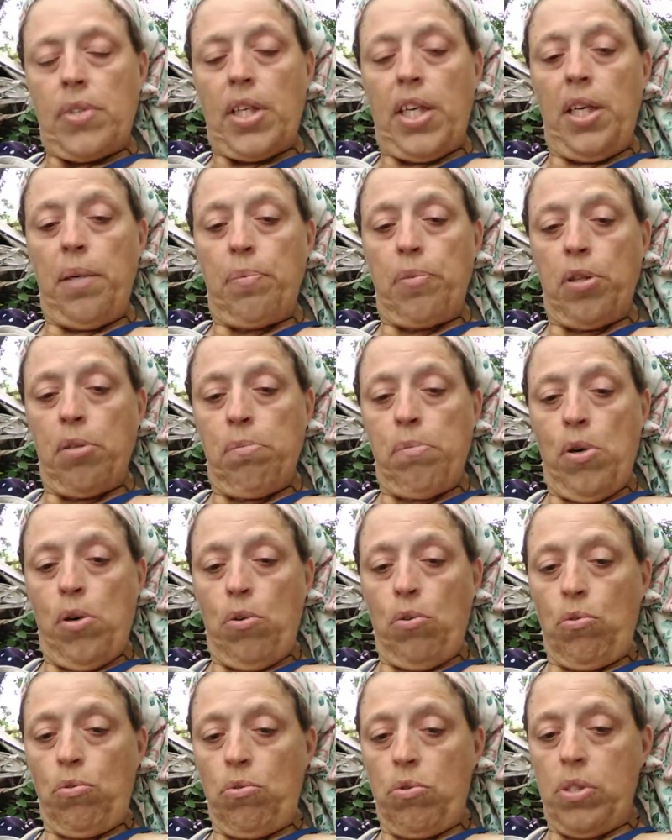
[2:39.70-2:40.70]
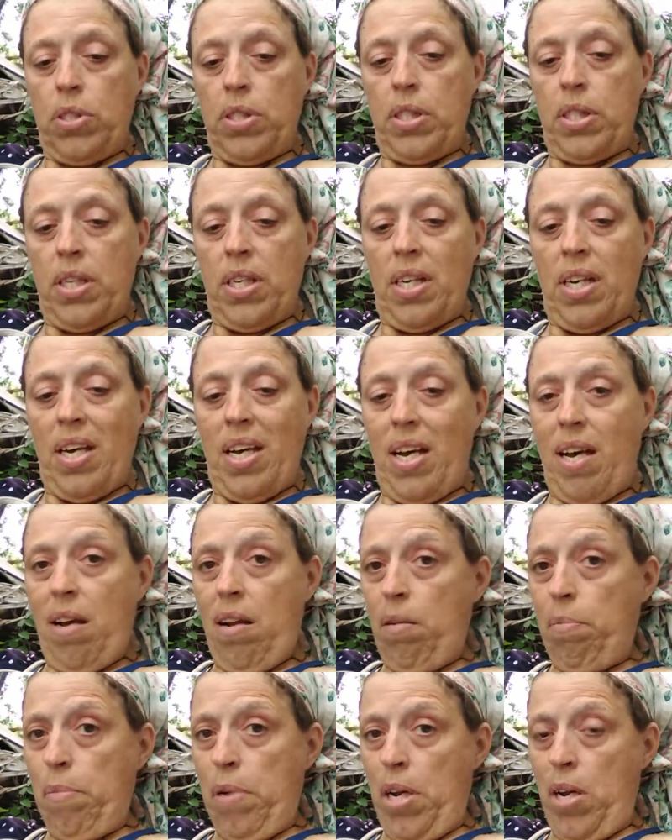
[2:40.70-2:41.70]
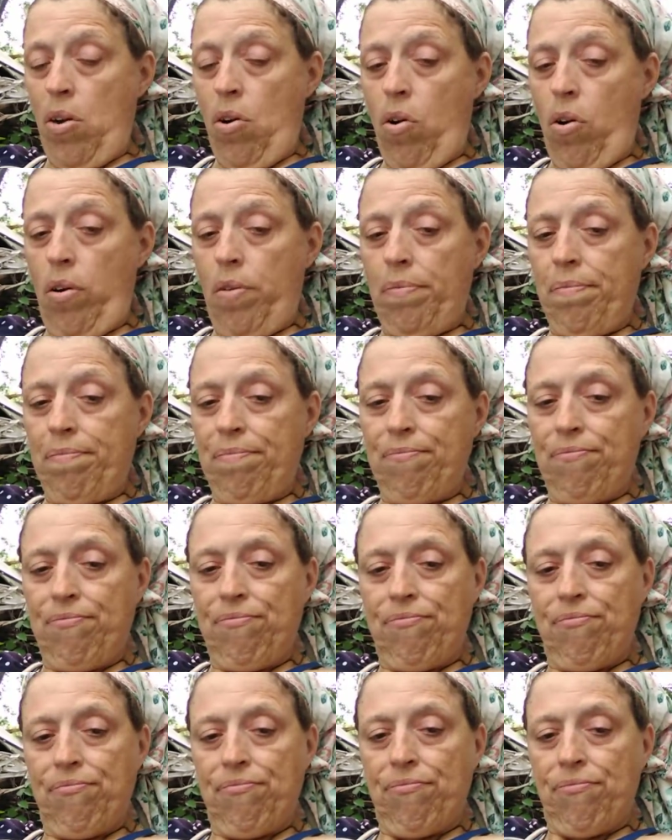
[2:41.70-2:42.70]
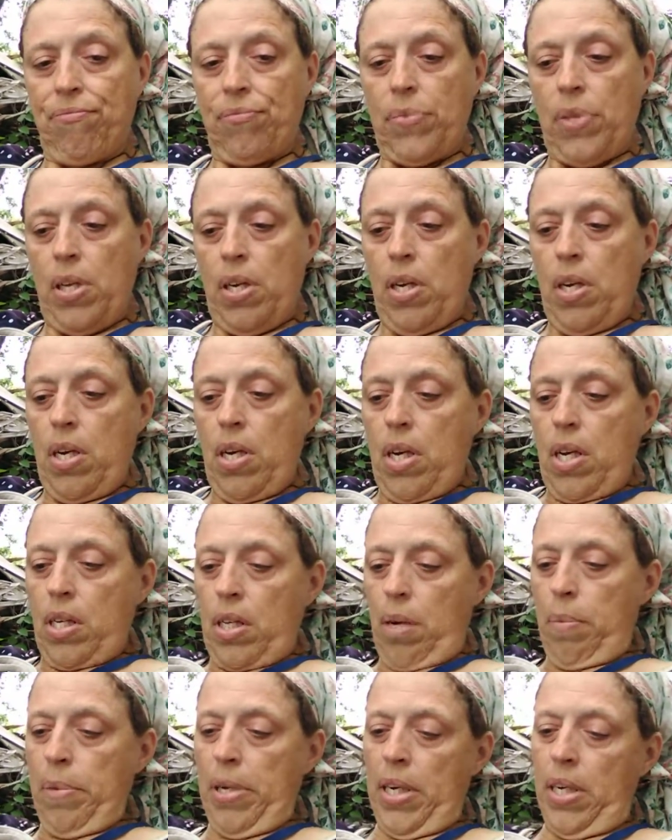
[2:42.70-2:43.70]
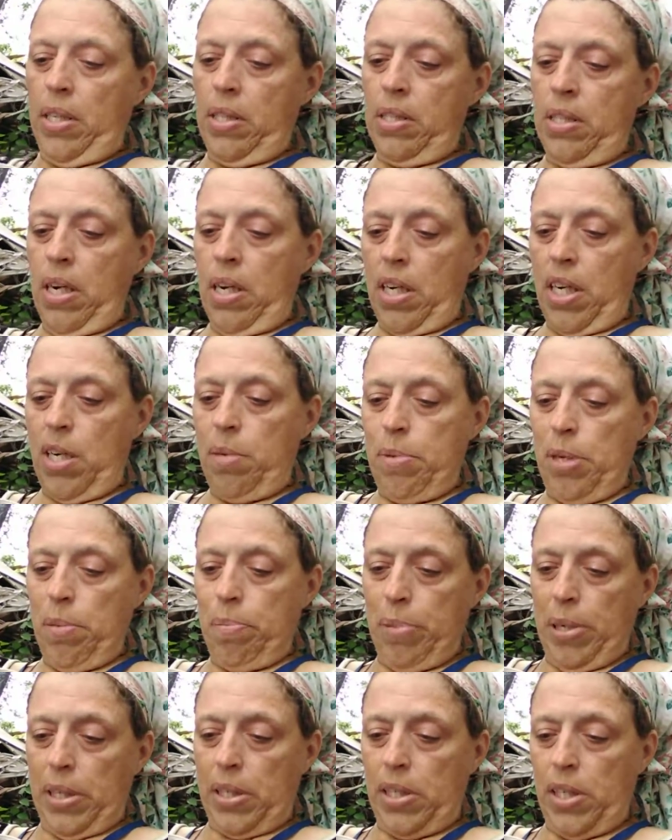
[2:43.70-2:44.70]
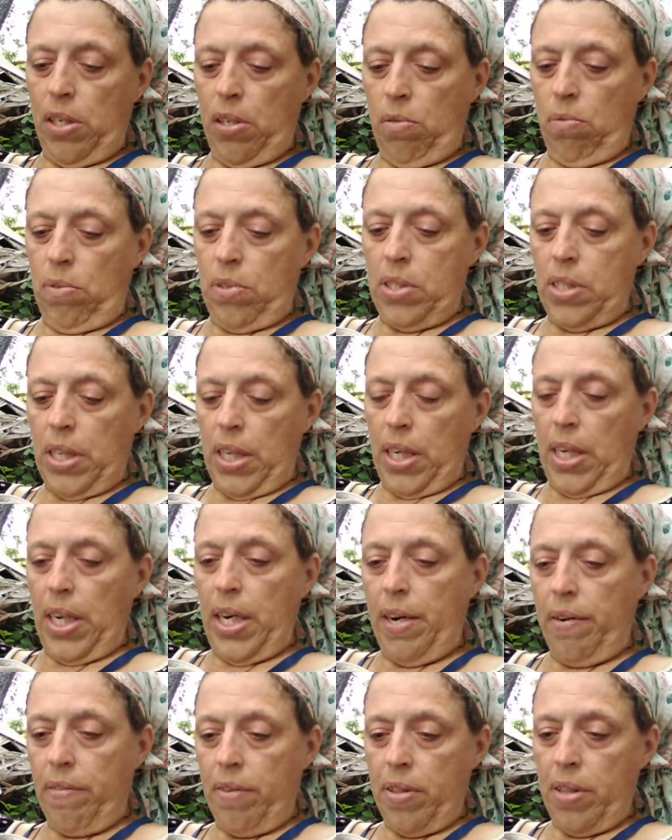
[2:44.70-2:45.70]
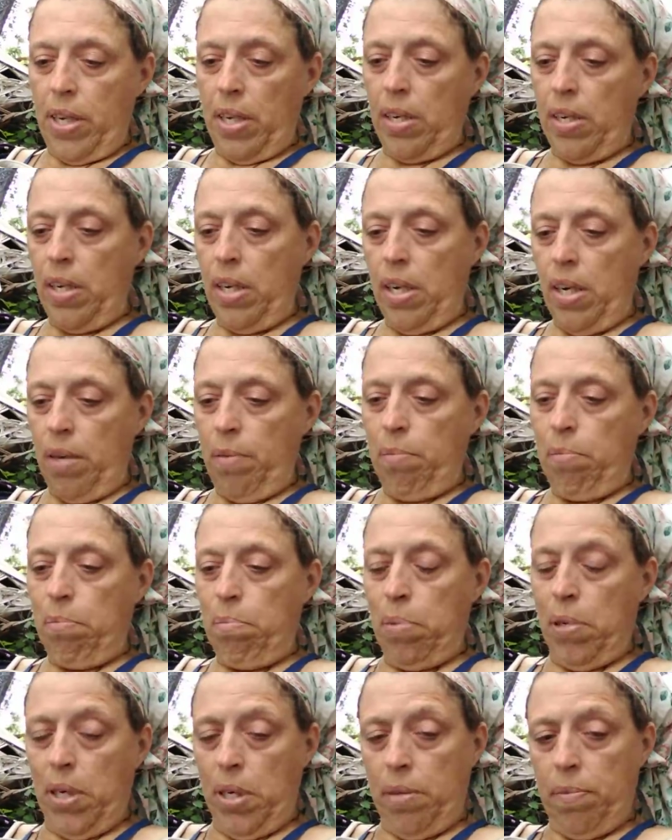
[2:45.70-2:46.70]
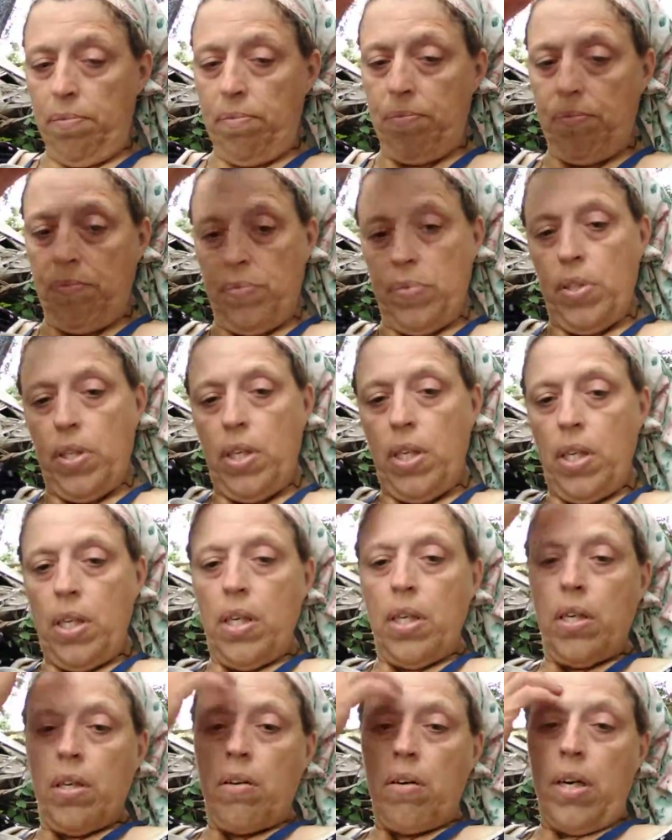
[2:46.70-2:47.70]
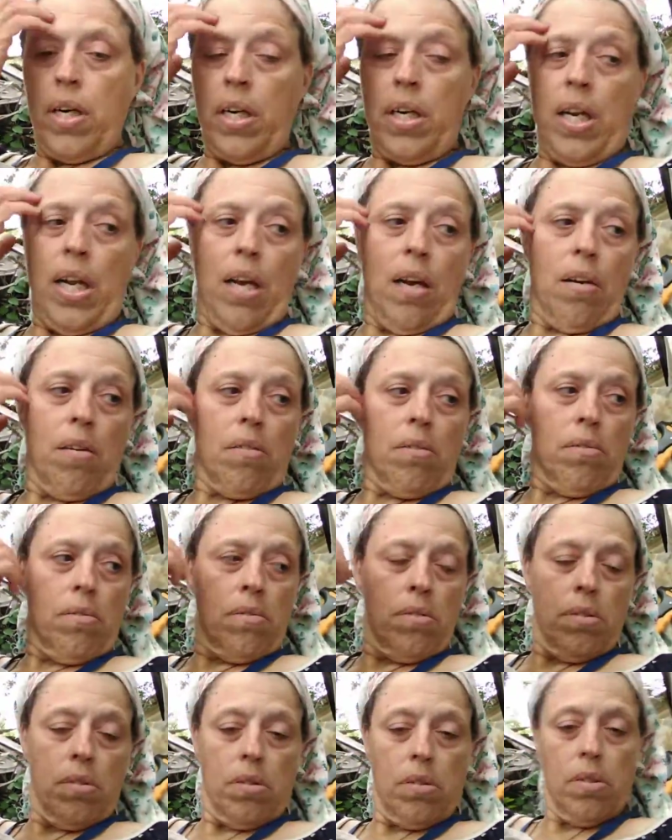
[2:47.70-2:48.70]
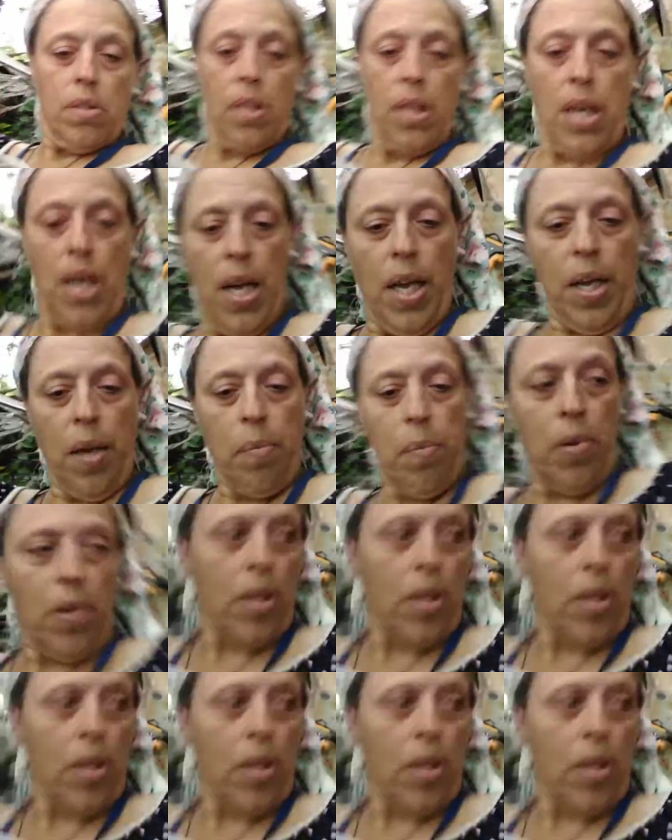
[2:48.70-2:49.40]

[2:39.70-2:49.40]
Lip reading: keep the moles out of my yard. I mean, it's not going to be a big deal once I get everything done, but right now I am